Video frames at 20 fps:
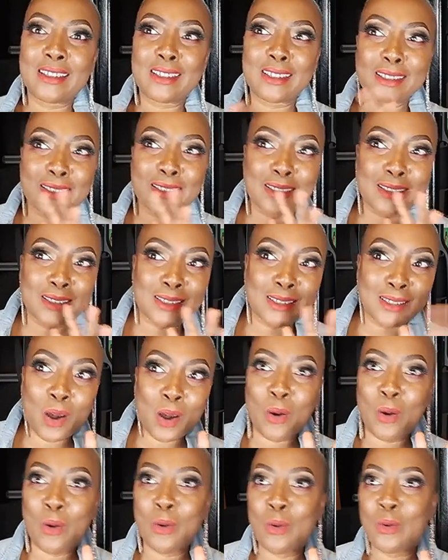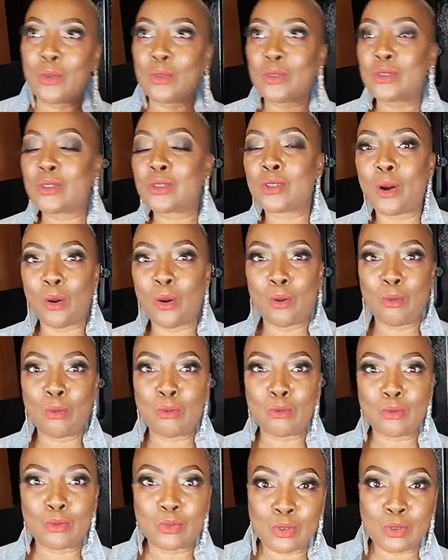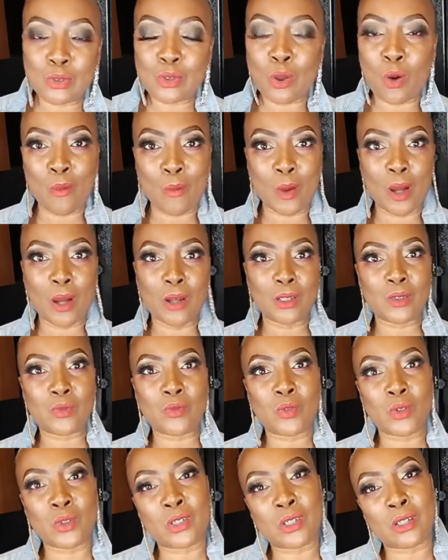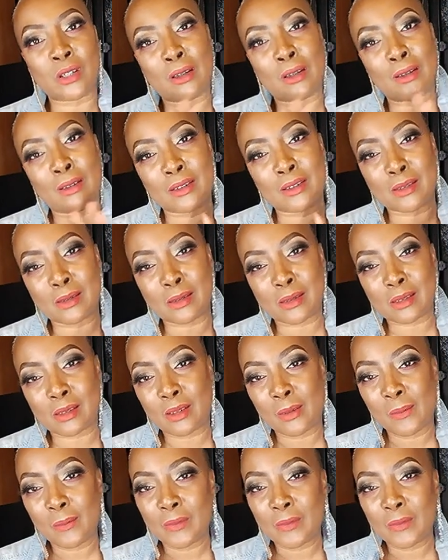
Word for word: so so so much for just